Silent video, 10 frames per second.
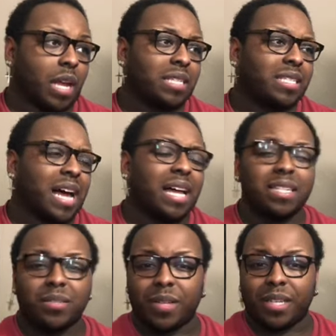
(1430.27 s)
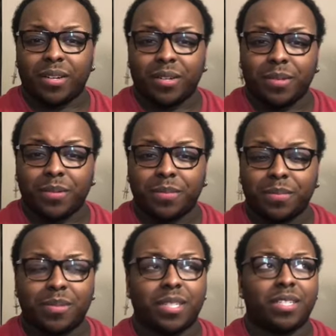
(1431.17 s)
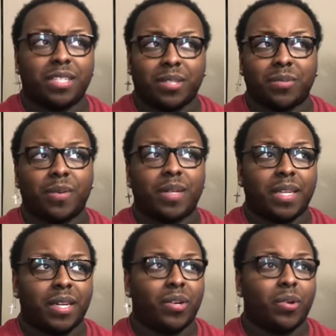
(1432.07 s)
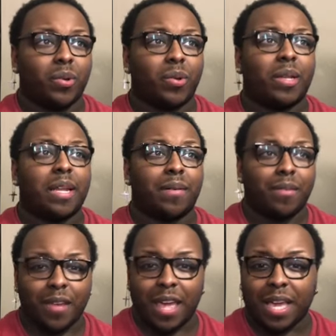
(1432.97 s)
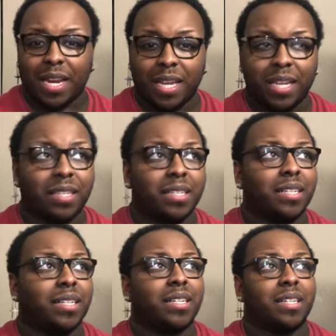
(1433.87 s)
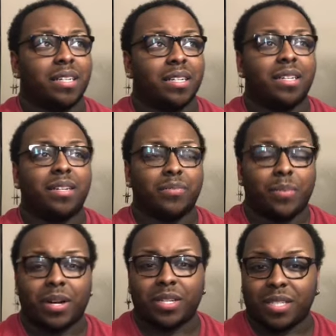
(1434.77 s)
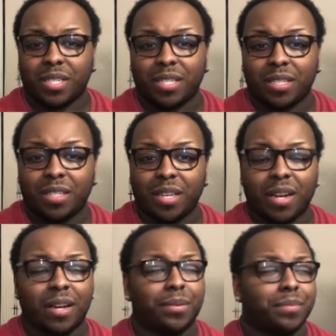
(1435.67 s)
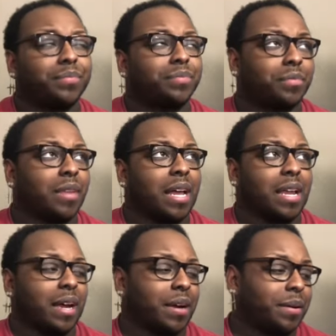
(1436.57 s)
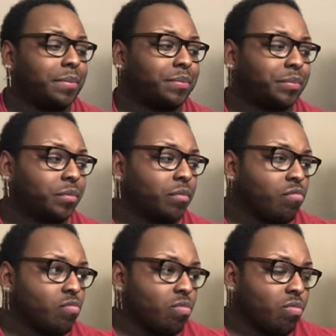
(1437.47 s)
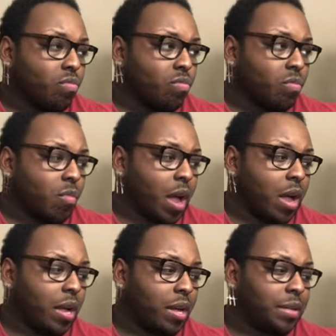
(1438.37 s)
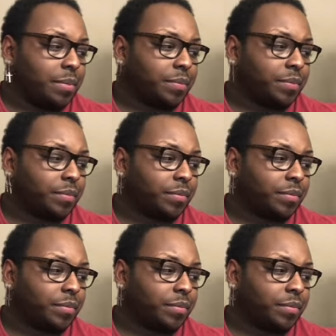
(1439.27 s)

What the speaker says: A scholar's really cool. She's just a really cool, level-headed person. You know, I like her. So,